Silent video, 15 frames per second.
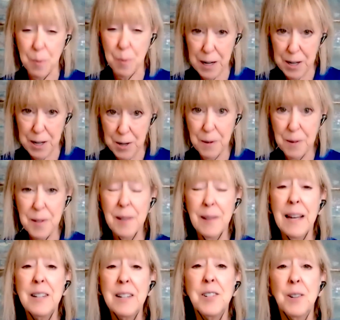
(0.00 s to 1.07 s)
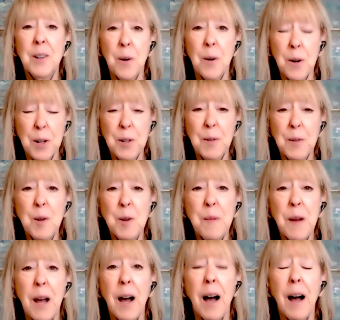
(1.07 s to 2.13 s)
when you select a cohort group,
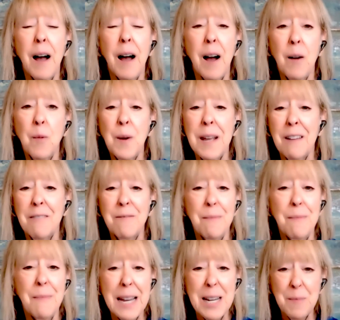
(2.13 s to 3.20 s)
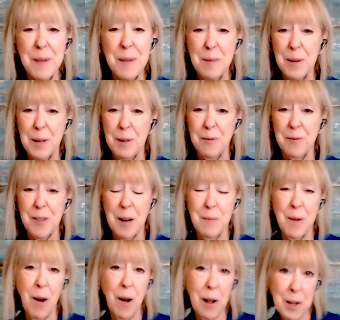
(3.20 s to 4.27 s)
we have many people
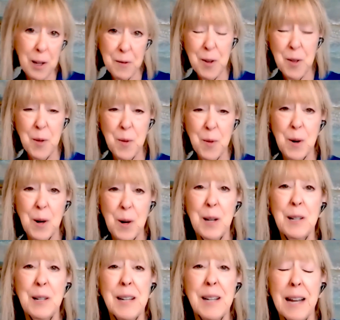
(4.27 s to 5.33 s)
from all over the world.